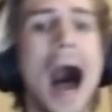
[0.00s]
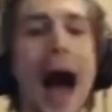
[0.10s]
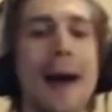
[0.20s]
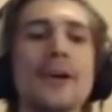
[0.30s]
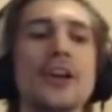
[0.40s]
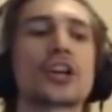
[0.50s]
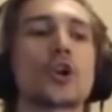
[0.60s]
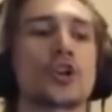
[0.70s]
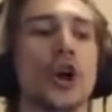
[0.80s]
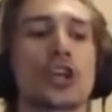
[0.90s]
I wanna go
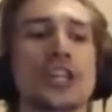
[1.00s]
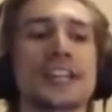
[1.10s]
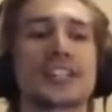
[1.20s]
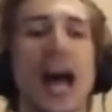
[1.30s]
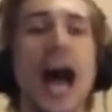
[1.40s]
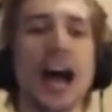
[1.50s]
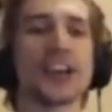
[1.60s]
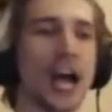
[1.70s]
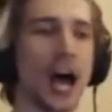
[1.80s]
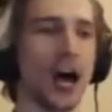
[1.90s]
cook a
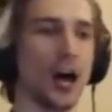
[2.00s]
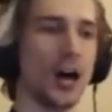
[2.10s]
lasagna!